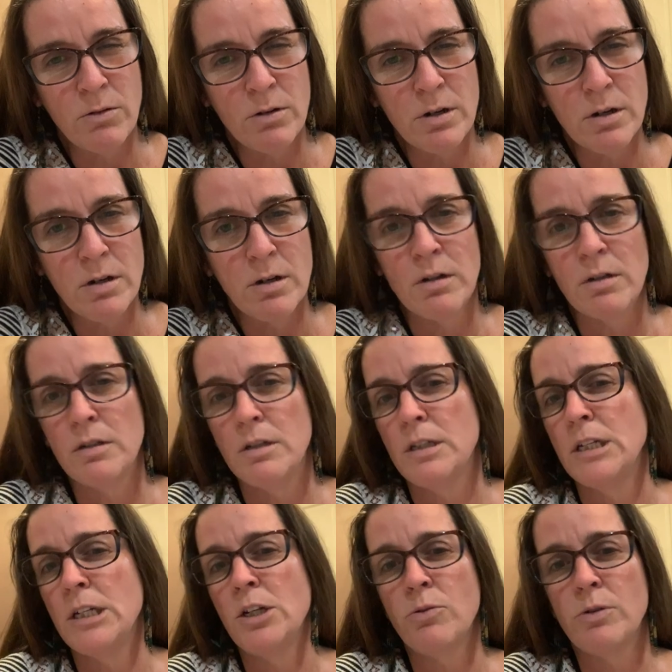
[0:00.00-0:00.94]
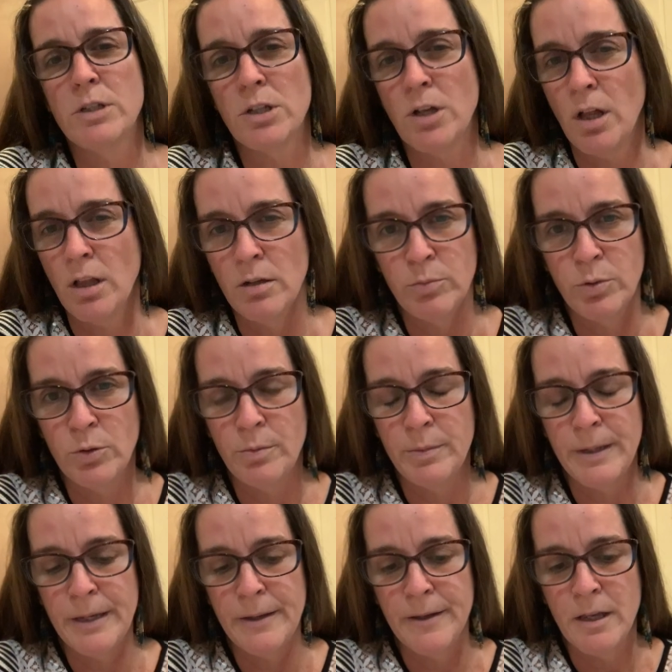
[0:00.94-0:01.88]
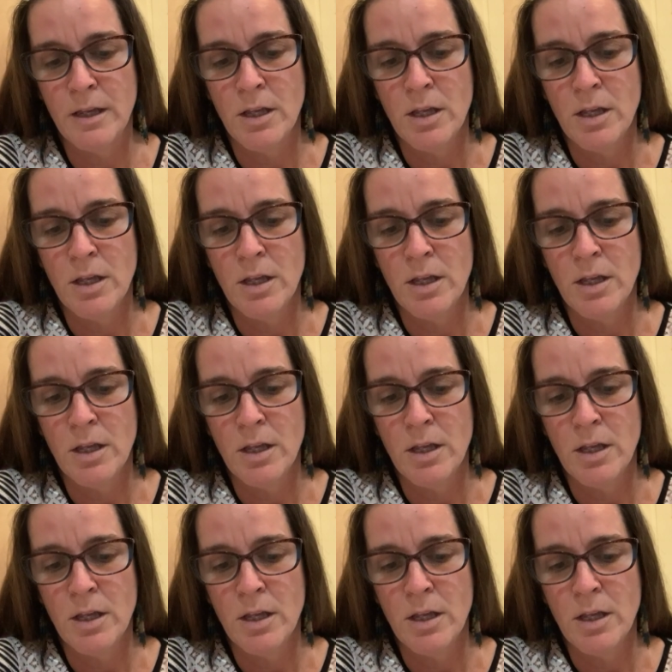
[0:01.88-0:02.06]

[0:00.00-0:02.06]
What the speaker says: order. Didn't always call it PUMI.